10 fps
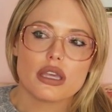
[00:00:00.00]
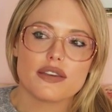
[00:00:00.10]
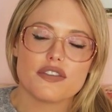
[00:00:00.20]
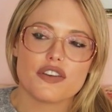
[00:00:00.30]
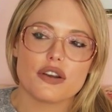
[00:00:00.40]

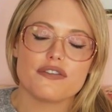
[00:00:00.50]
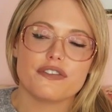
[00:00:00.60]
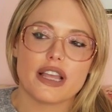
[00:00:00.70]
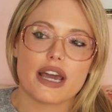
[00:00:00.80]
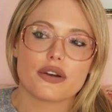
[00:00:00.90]
give a very
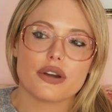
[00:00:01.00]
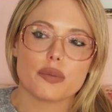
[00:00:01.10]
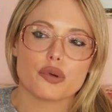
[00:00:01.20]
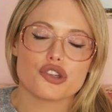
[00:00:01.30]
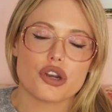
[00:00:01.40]

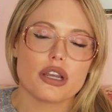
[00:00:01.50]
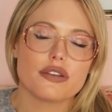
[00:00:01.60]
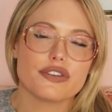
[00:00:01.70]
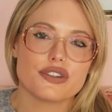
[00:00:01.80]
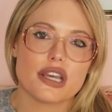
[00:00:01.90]
flattering portrayal
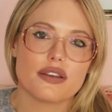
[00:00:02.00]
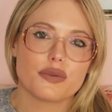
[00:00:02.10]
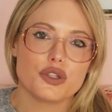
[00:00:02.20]
of yourself